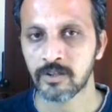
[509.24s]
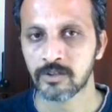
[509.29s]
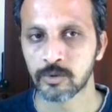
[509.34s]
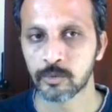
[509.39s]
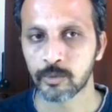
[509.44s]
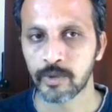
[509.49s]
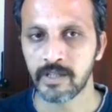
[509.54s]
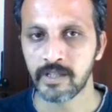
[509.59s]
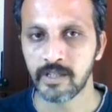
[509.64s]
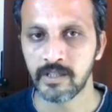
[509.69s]
So
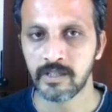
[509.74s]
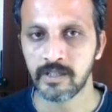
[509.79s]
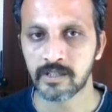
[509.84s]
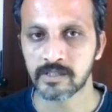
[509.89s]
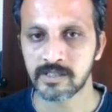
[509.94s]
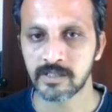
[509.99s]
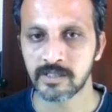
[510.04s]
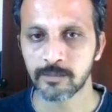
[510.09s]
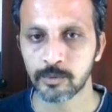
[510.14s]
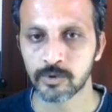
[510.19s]
quite an
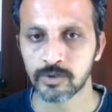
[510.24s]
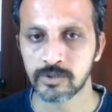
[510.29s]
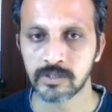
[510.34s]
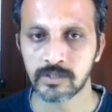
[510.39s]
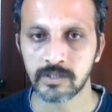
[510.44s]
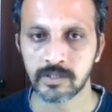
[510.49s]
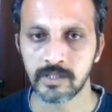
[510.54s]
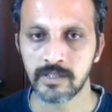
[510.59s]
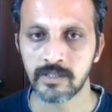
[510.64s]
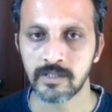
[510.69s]
interesting
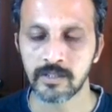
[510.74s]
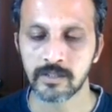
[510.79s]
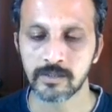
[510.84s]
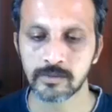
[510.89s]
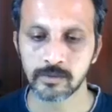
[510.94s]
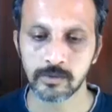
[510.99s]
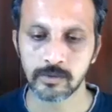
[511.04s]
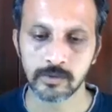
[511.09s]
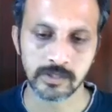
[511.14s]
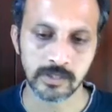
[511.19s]
position, right?
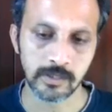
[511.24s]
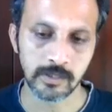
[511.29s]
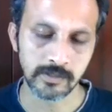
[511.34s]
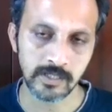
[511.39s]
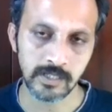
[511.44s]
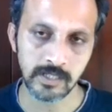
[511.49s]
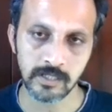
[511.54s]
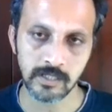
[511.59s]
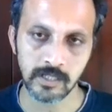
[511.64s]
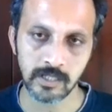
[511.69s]
So the
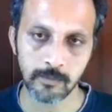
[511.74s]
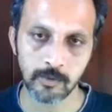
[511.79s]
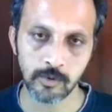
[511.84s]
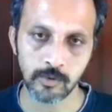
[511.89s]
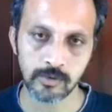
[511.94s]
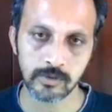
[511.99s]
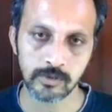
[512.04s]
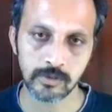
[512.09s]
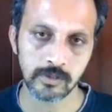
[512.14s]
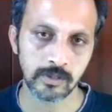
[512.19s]
thing
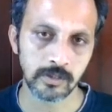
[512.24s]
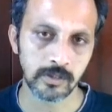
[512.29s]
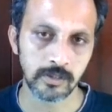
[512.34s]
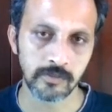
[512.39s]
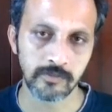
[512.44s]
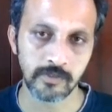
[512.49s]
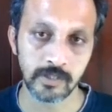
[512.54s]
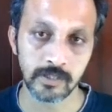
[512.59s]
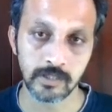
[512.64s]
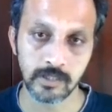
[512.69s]

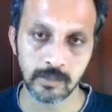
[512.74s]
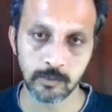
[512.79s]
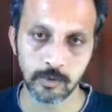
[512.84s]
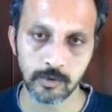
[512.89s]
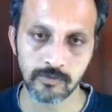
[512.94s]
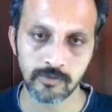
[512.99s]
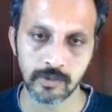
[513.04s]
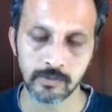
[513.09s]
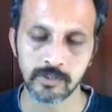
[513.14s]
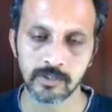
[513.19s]
about we learn
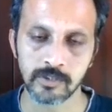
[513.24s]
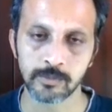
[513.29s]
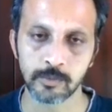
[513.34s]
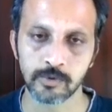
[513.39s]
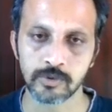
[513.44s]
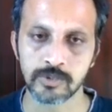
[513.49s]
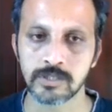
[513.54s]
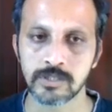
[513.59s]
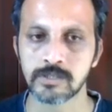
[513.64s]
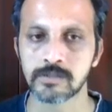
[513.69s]
about from this
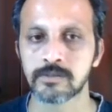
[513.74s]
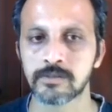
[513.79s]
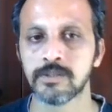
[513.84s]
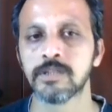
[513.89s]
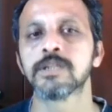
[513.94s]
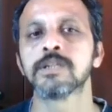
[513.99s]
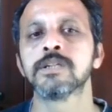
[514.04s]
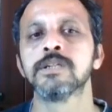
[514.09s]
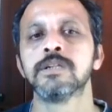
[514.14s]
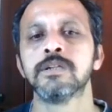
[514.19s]
position is
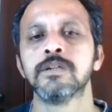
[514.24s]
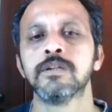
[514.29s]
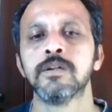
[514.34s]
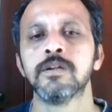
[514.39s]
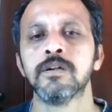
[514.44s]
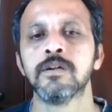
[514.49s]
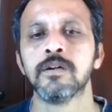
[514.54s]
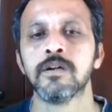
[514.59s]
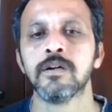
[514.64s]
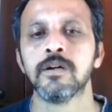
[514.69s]
that
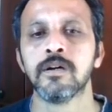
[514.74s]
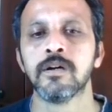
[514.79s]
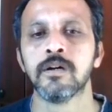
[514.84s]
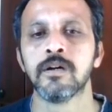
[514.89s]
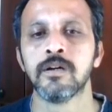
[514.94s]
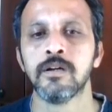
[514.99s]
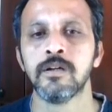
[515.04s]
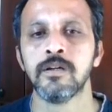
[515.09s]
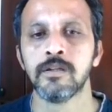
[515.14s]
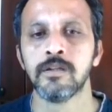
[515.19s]

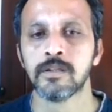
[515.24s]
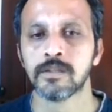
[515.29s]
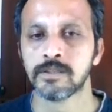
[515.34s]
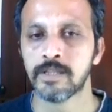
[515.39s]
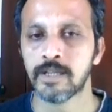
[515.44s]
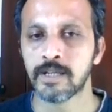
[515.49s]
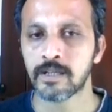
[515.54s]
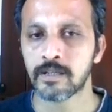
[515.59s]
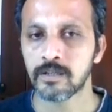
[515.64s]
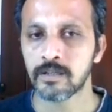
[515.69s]

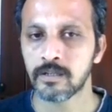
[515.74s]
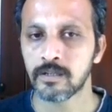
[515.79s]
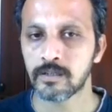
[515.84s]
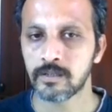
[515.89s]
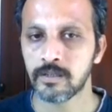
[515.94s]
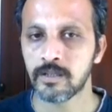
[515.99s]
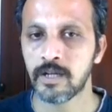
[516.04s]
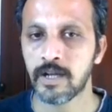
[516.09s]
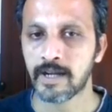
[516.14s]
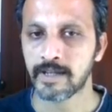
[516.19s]
there
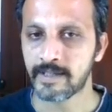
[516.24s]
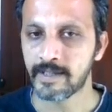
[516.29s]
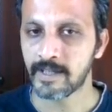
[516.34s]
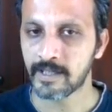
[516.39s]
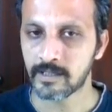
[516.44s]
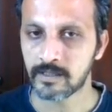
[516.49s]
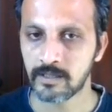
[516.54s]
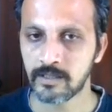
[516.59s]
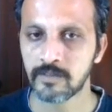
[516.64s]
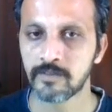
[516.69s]
are
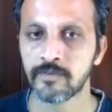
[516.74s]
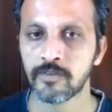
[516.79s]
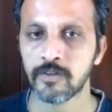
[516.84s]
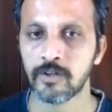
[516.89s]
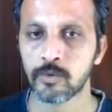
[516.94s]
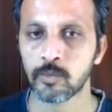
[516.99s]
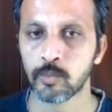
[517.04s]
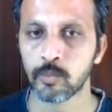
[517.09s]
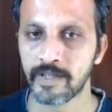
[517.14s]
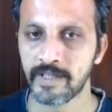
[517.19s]
attack
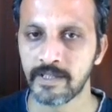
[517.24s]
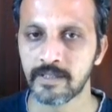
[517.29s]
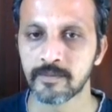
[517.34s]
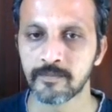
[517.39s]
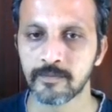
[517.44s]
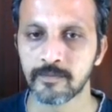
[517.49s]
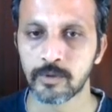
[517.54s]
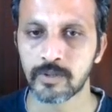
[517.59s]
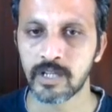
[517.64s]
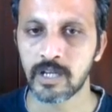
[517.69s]
for white.
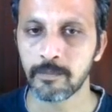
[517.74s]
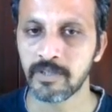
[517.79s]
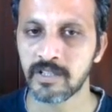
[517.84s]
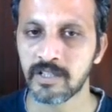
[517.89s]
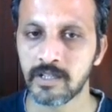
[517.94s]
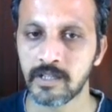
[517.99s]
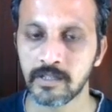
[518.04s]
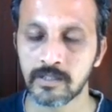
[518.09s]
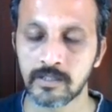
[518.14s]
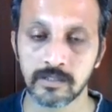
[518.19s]
Okay, I mean
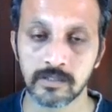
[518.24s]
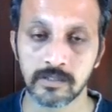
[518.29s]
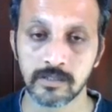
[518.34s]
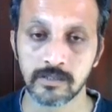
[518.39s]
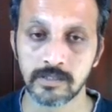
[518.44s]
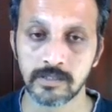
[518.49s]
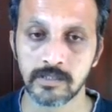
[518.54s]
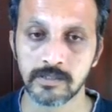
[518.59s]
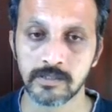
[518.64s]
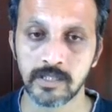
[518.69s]
like
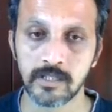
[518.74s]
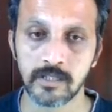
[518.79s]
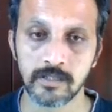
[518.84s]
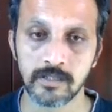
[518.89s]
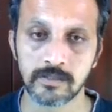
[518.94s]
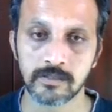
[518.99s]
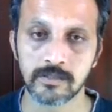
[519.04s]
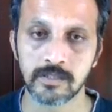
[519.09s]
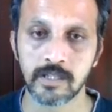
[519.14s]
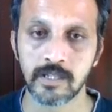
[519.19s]
there
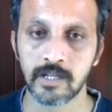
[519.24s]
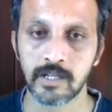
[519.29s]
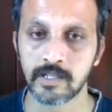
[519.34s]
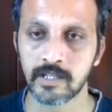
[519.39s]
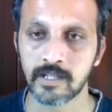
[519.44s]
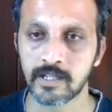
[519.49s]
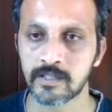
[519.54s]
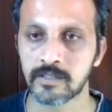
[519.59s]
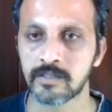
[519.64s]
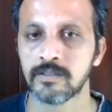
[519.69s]
is an
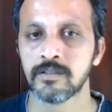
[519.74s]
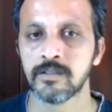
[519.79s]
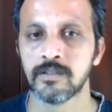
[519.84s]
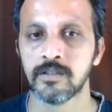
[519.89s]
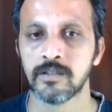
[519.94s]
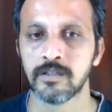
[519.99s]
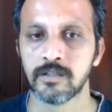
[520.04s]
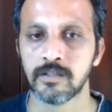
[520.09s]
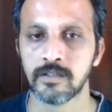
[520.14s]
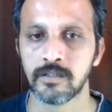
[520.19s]
attack
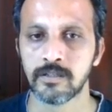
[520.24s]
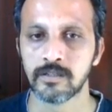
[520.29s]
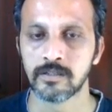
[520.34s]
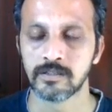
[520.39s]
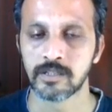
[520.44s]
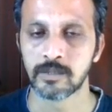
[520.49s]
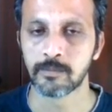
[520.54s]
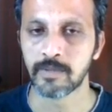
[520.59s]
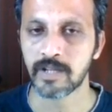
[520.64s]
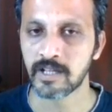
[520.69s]

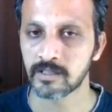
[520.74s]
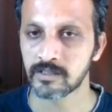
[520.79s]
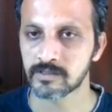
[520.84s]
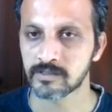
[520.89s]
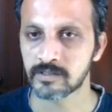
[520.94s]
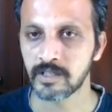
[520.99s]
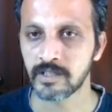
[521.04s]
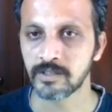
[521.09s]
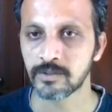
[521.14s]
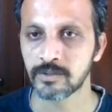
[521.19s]
that black is
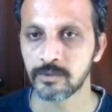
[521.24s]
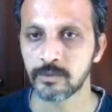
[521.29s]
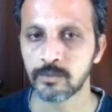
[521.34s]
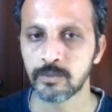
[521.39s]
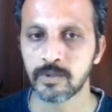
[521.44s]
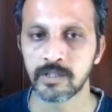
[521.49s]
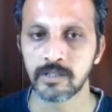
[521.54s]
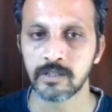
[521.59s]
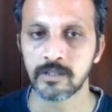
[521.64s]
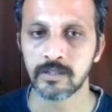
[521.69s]
trying to
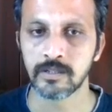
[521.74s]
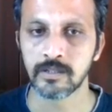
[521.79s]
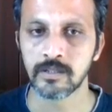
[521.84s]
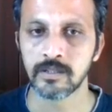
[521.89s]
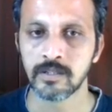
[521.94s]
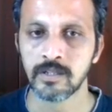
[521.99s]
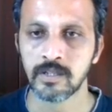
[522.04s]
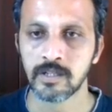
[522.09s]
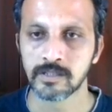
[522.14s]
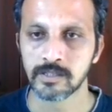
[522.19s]
do, and
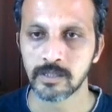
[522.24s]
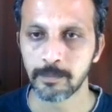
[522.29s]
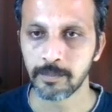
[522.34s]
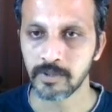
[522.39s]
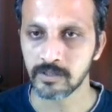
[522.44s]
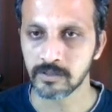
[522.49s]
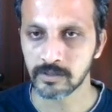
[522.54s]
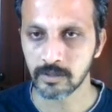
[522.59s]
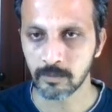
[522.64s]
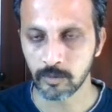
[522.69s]
the
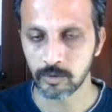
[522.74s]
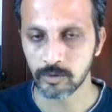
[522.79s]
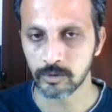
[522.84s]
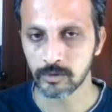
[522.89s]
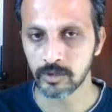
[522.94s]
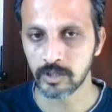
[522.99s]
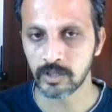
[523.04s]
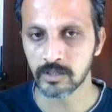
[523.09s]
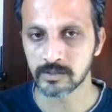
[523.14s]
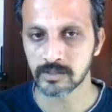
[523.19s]
piece is about to
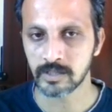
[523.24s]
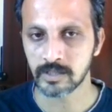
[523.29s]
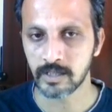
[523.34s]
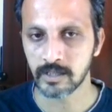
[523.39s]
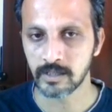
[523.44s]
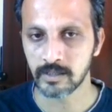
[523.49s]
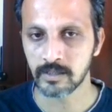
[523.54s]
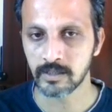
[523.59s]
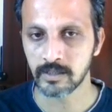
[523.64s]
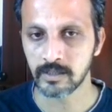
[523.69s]
lose,
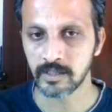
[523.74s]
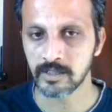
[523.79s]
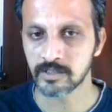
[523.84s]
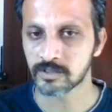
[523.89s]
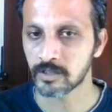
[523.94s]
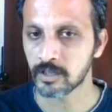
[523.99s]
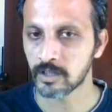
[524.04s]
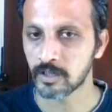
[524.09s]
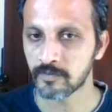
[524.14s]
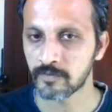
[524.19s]
and
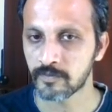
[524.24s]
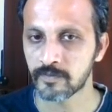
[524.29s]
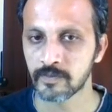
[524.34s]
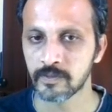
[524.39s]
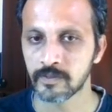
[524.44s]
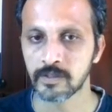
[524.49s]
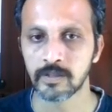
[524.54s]
instead of